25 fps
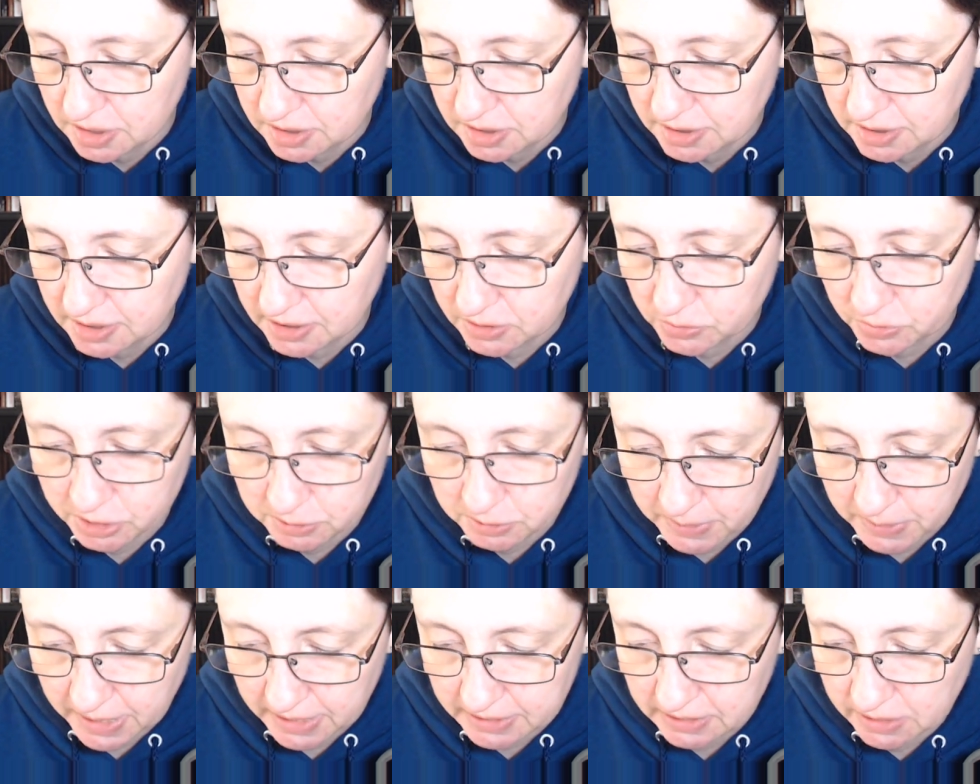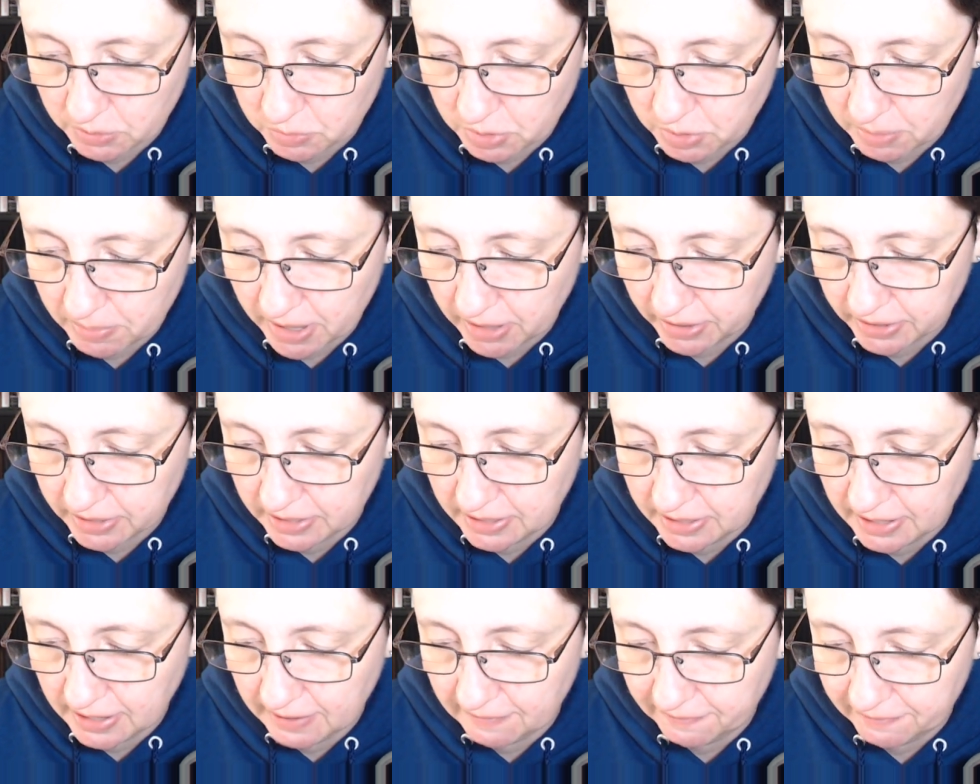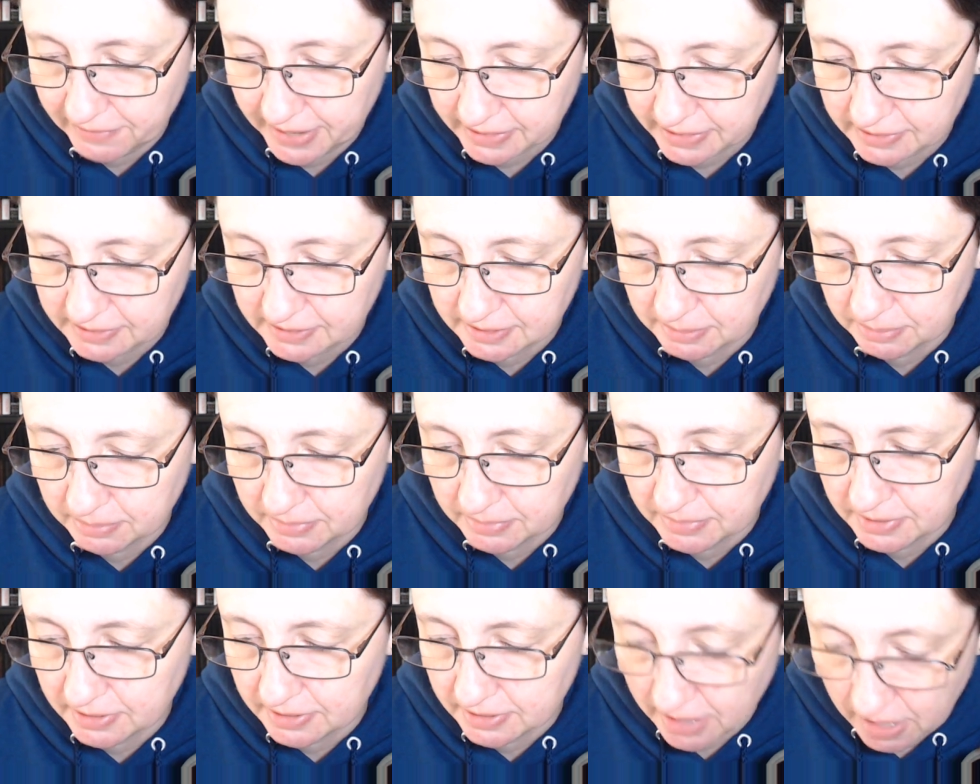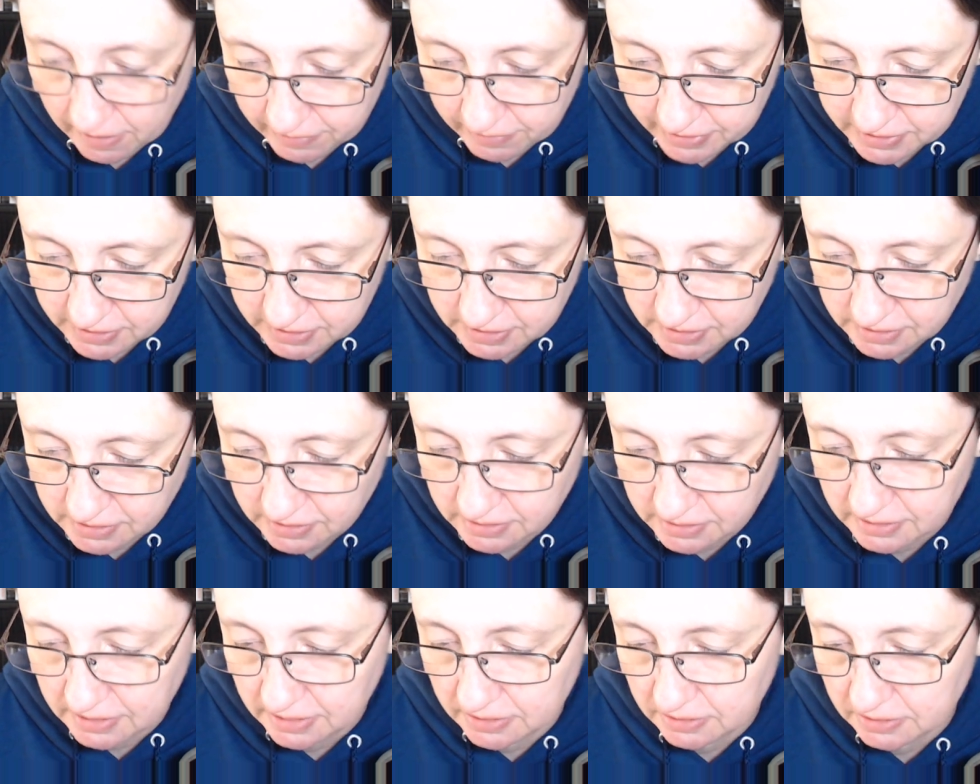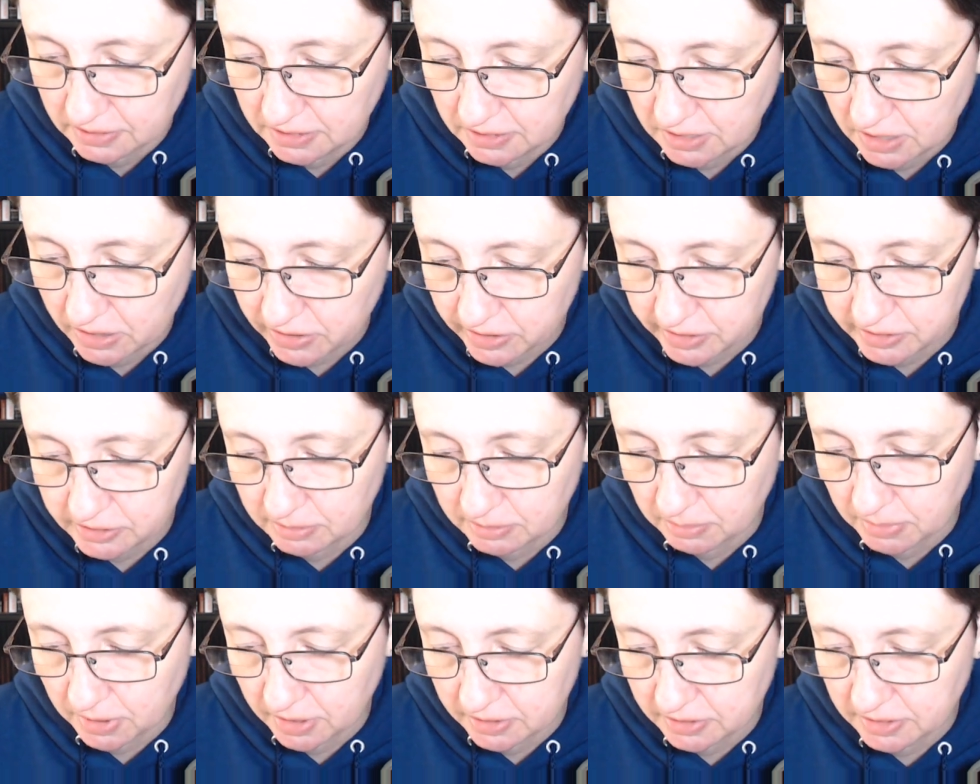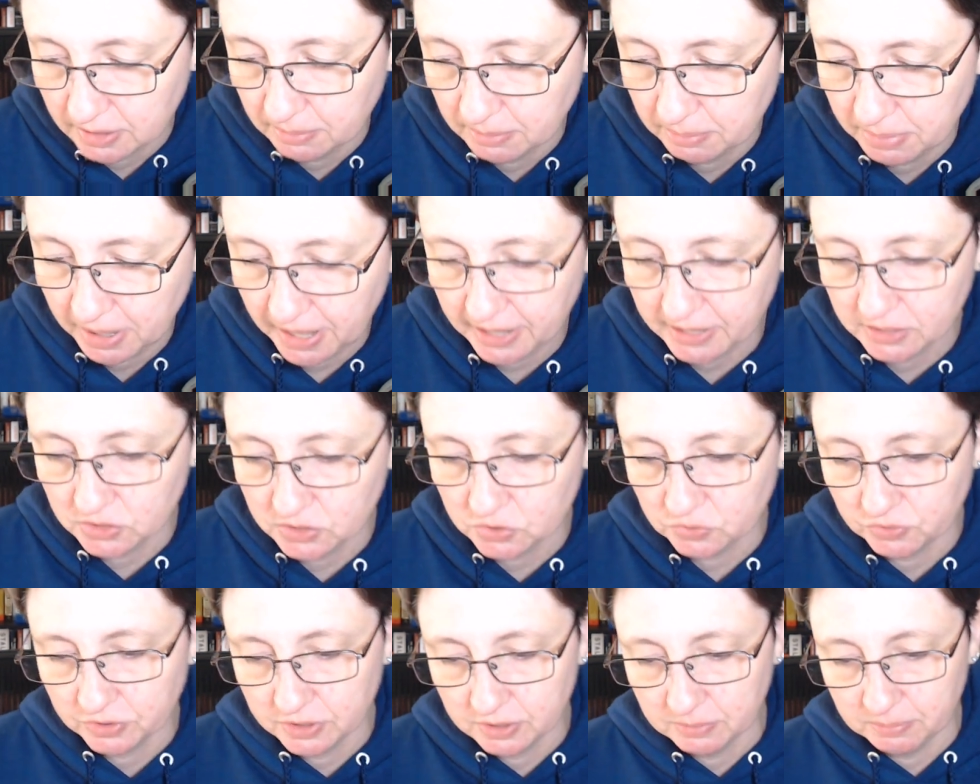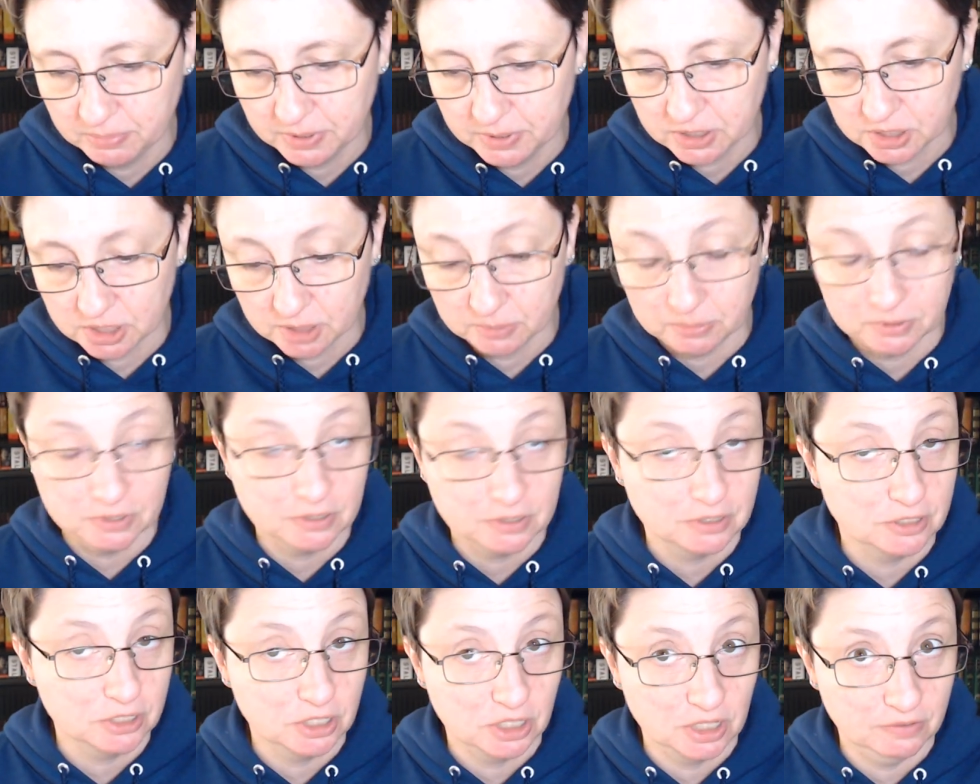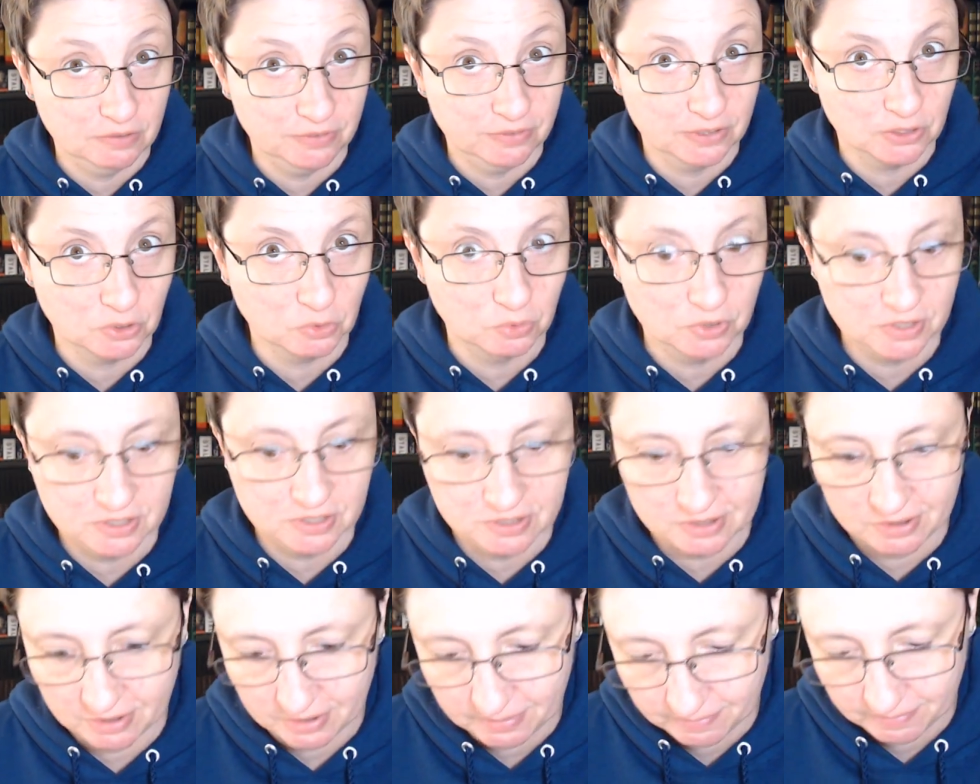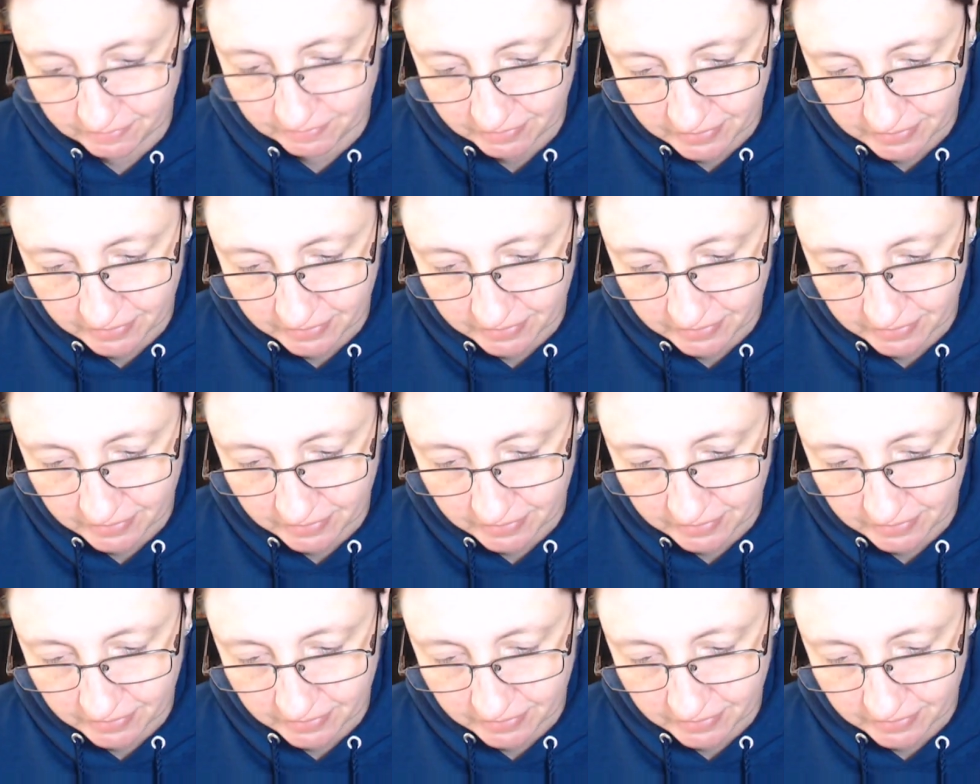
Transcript: Disrespect and rebellion infects some novices, and the youngest among them pines for the bishop's chief inquisitor.